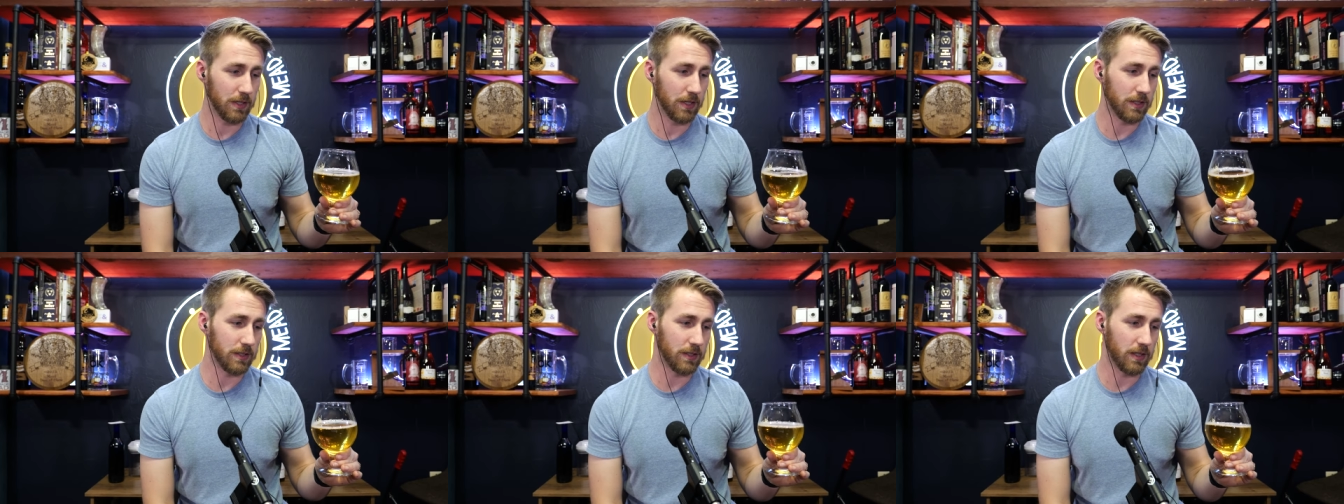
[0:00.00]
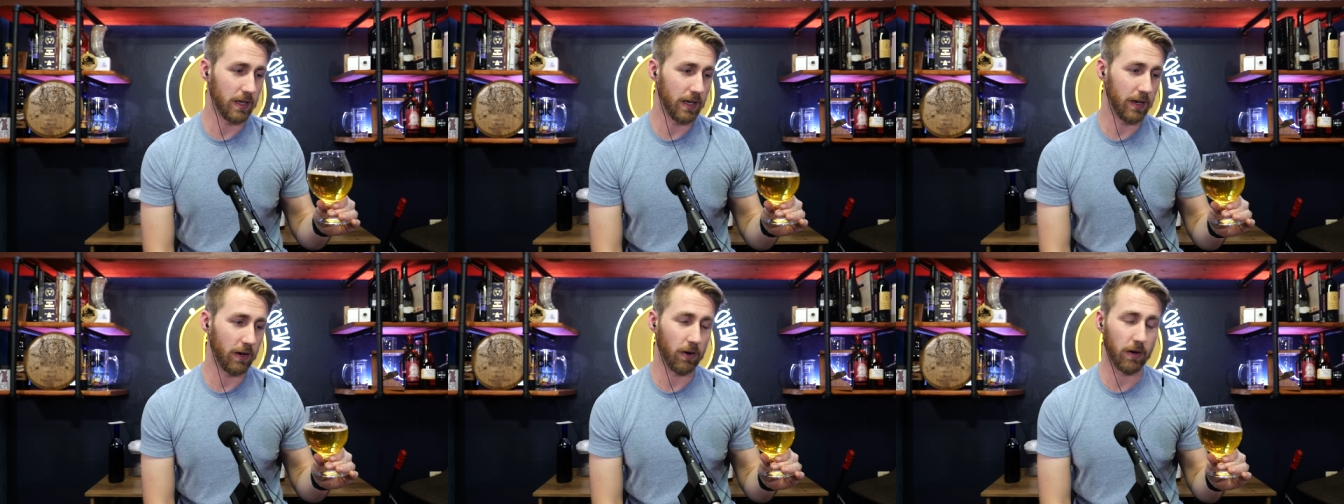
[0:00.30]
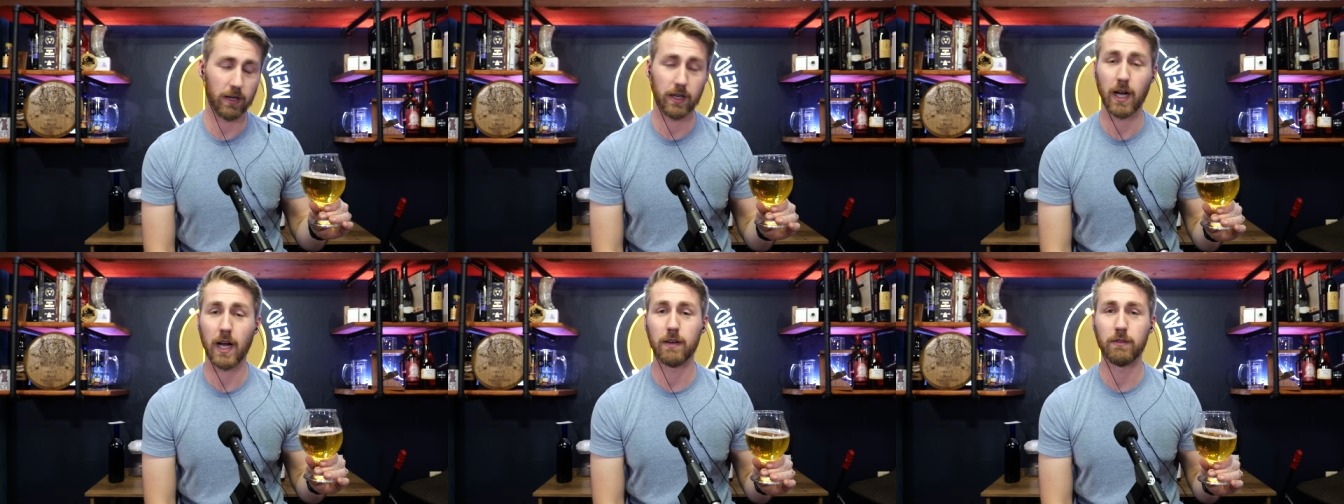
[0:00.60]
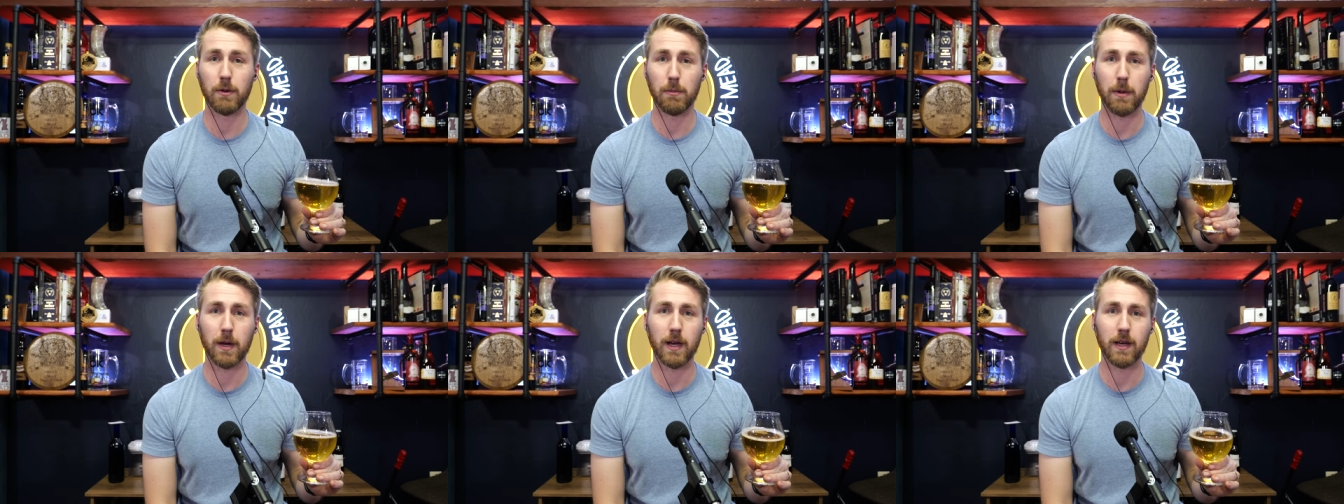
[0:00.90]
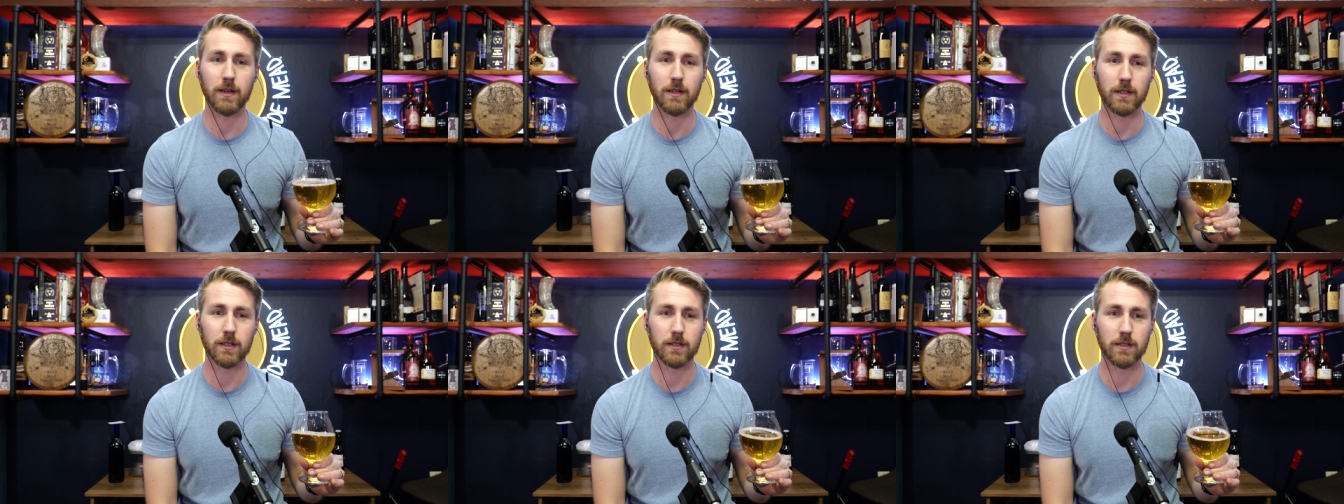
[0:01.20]
because they are kind of a
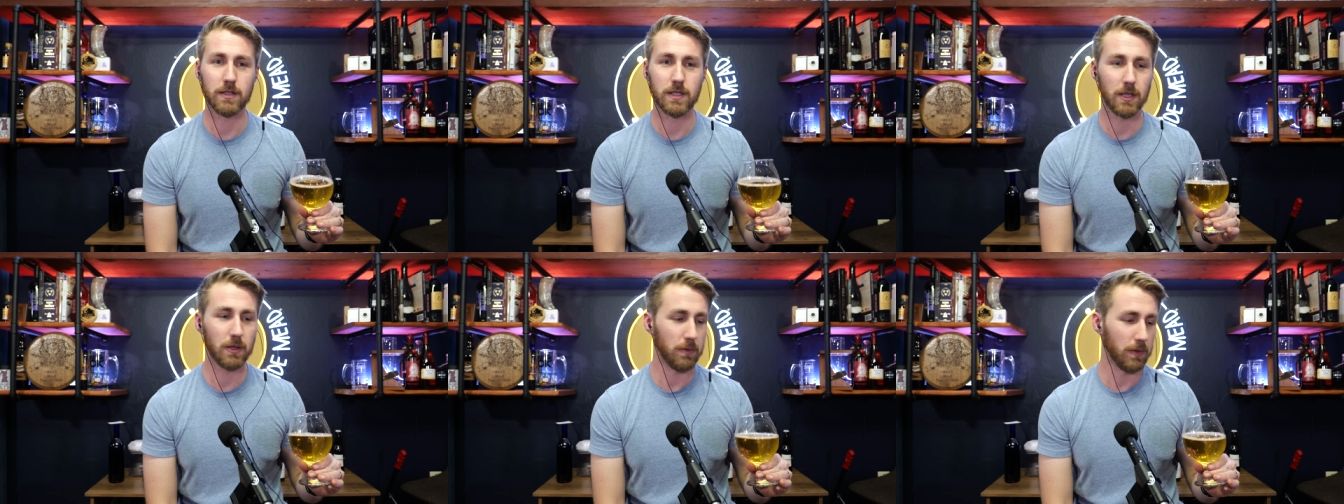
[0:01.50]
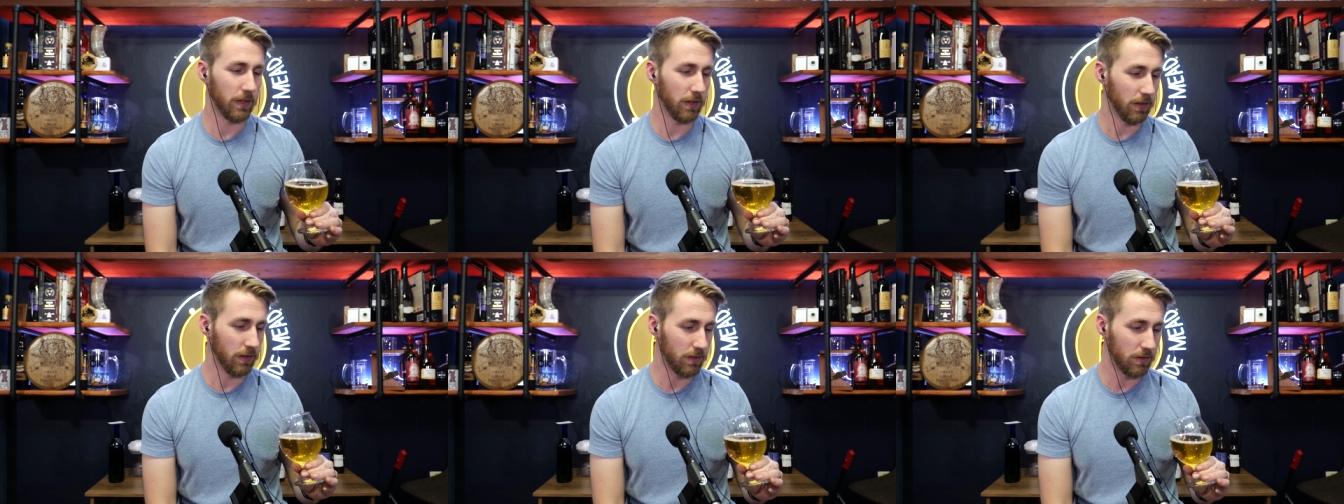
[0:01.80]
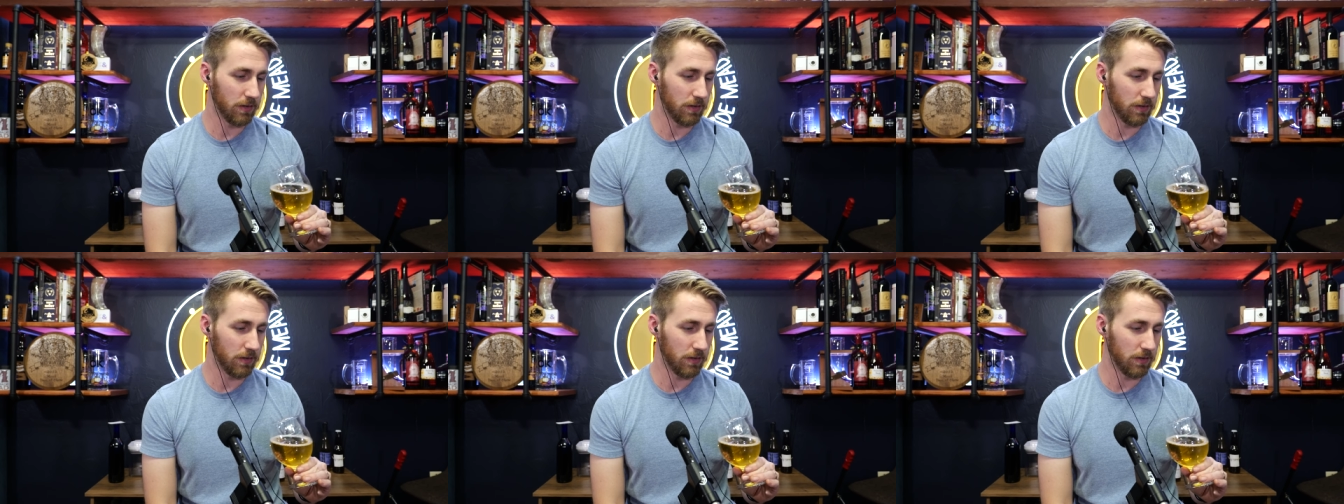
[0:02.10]
pain to deal with,